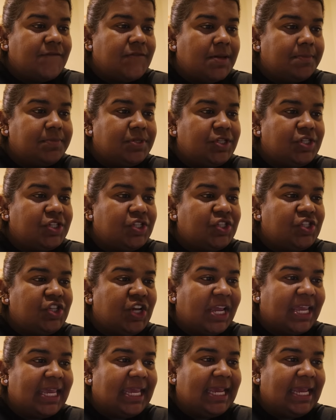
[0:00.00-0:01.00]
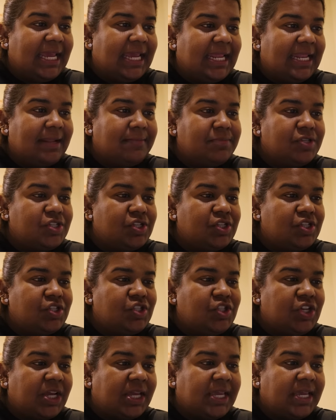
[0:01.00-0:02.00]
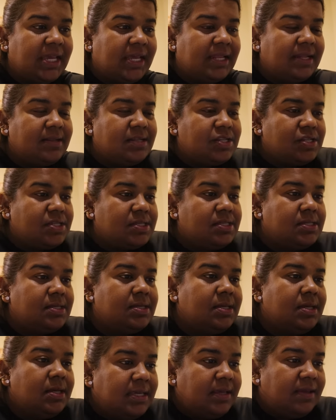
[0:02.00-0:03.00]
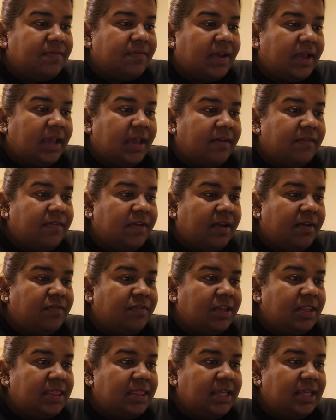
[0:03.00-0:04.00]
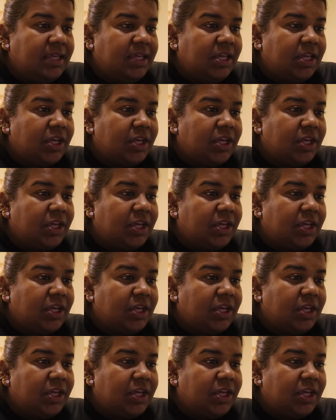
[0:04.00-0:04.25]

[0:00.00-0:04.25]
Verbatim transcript: I'm just checking. I'm just checking. Just seeing if I have everything